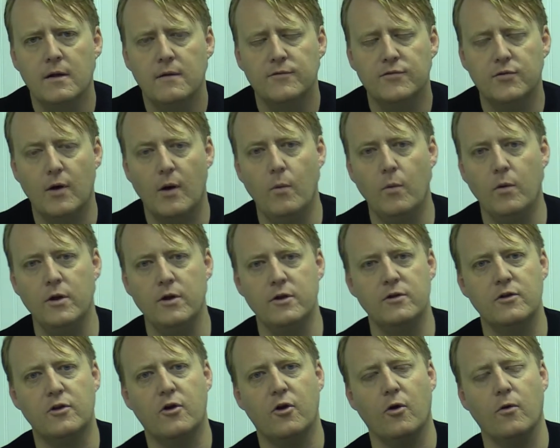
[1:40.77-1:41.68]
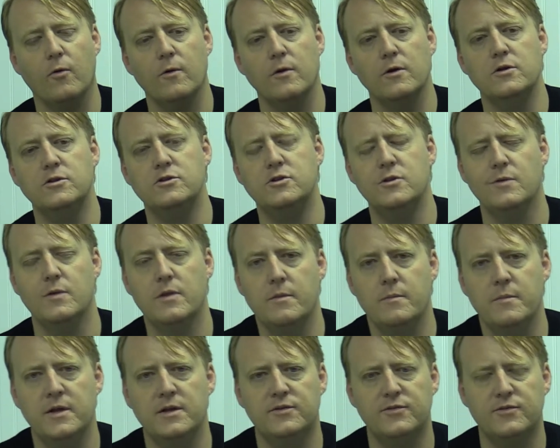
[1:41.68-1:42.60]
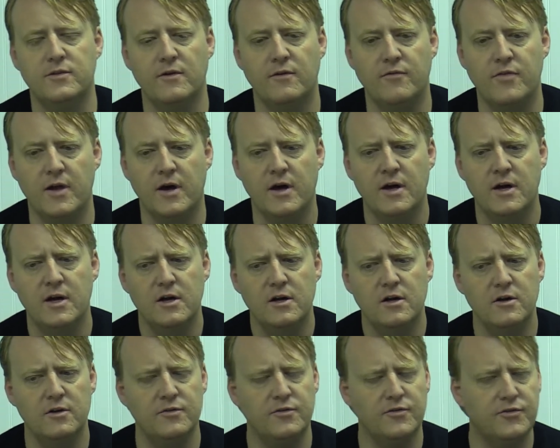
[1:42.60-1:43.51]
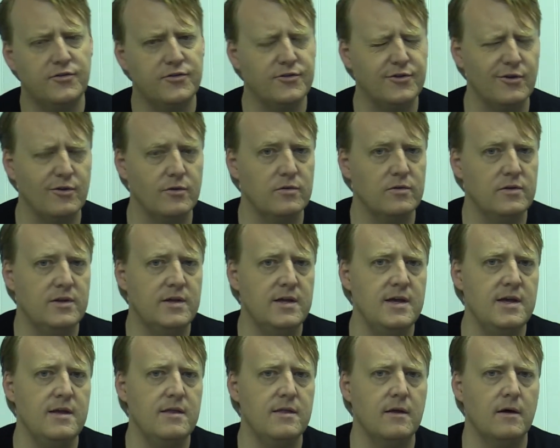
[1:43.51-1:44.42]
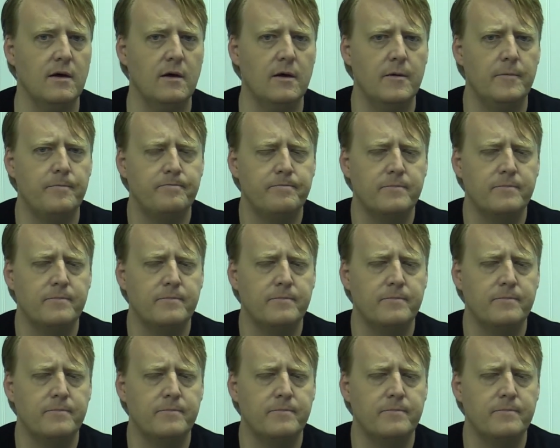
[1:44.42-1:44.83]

So I want to encourage you in the midst of the uncertainty, the